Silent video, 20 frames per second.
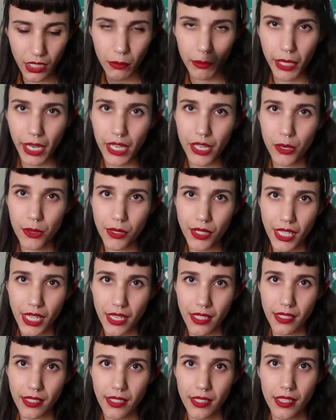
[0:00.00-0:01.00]
But I use
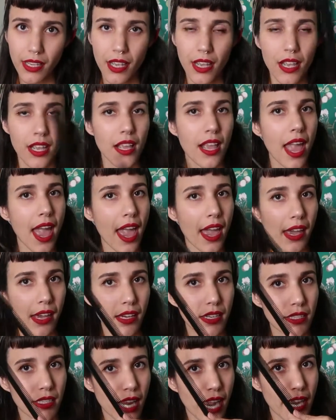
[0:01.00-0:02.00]
this
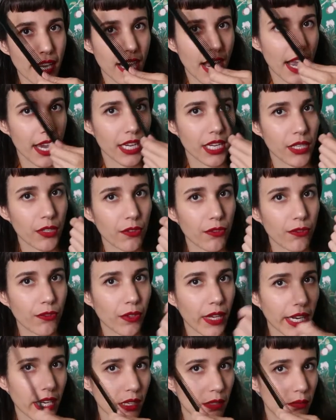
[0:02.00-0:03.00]
and I kind
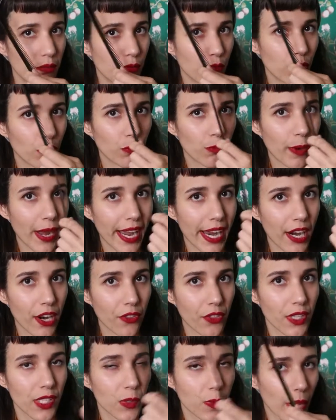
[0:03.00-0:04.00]
of like move my
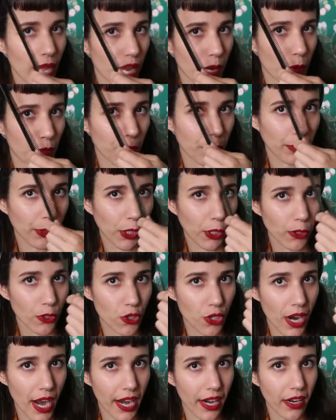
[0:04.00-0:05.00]
hair this way with the blow
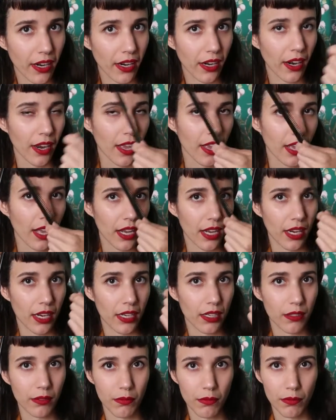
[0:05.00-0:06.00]
dryer
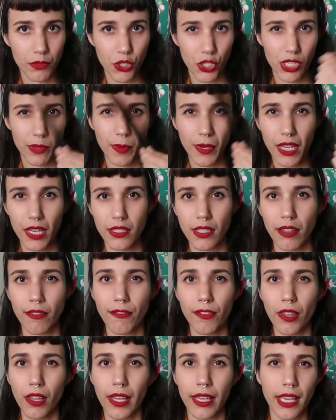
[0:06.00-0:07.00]
um, just because I
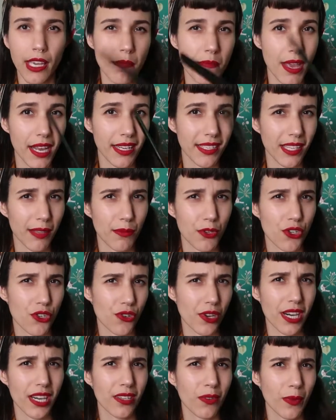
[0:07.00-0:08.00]
feel like it makes them
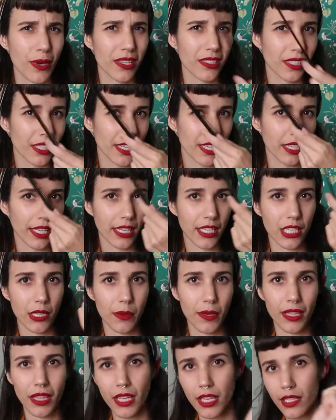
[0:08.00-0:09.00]
straight weirdly, like
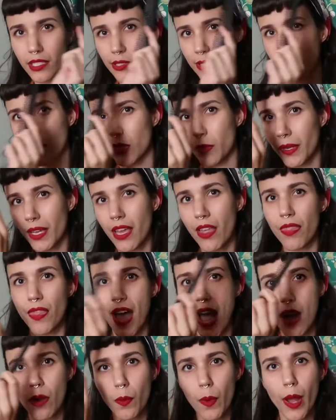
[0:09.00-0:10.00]
doing this or doing it
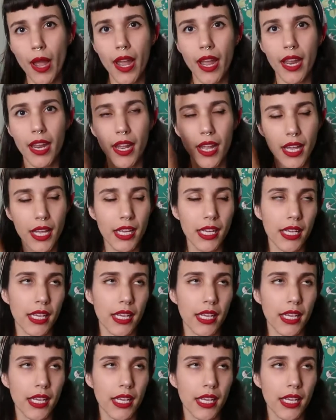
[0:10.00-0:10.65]
that way.